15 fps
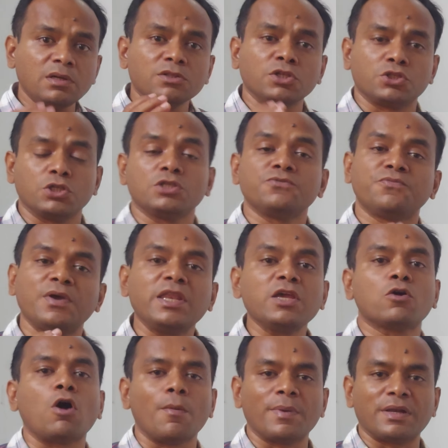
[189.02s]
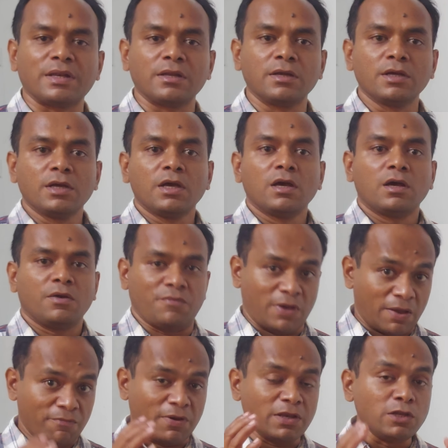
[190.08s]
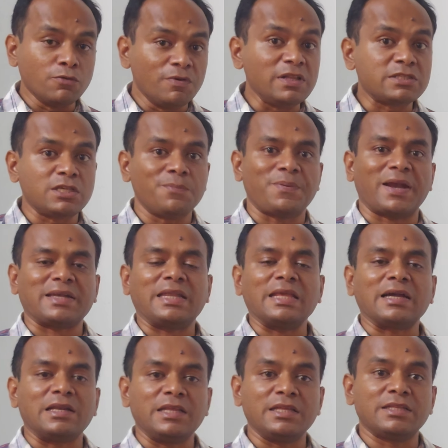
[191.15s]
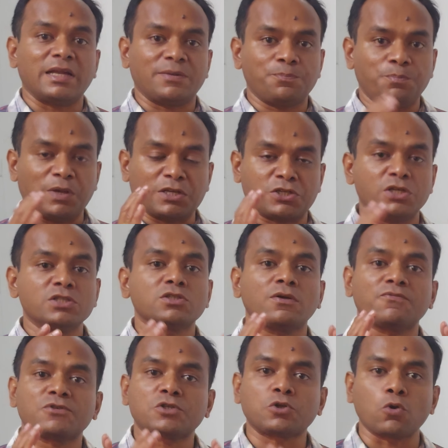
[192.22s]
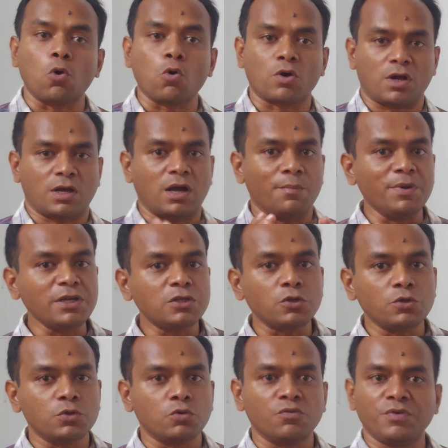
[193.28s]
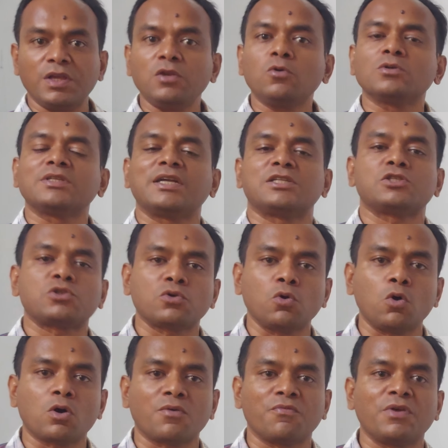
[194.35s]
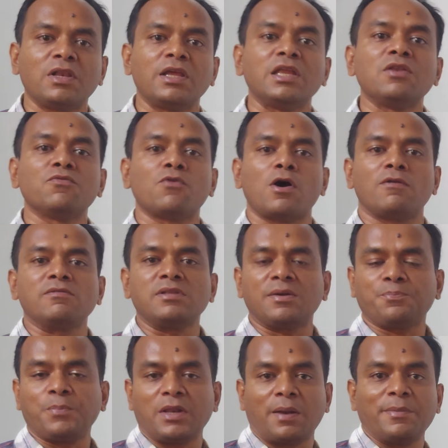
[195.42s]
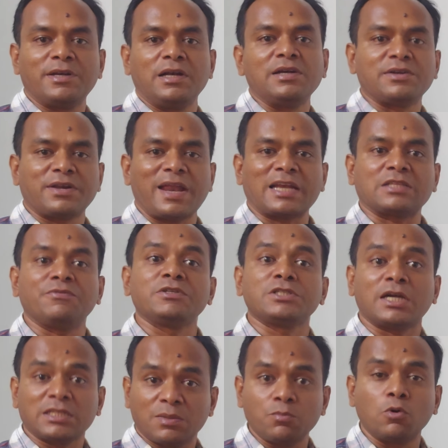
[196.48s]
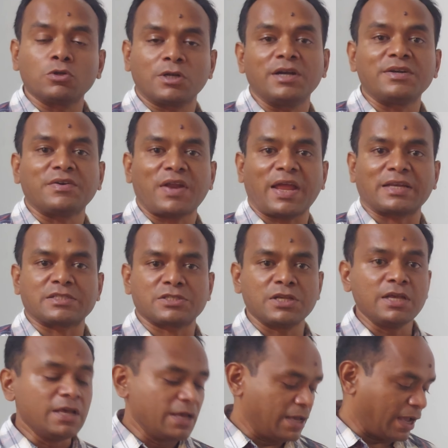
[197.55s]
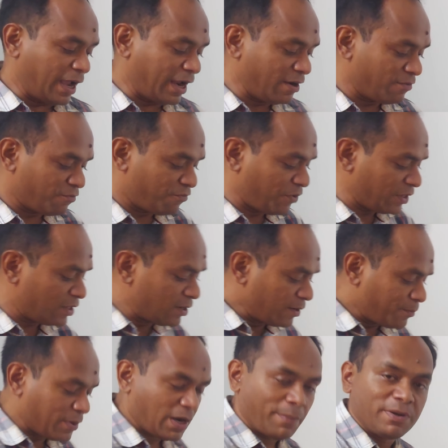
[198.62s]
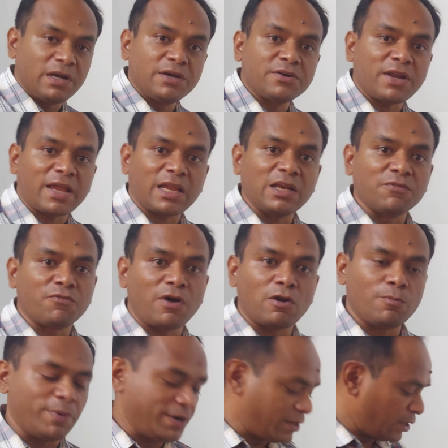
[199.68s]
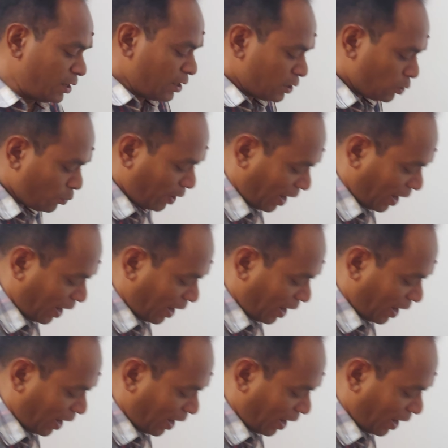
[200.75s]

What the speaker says: This is very common when you will see practically that patients of stroke coming to you. We know that stroke will involve the pyramidal tracts, which are the motor tracts, and with pyramidal tract involvement you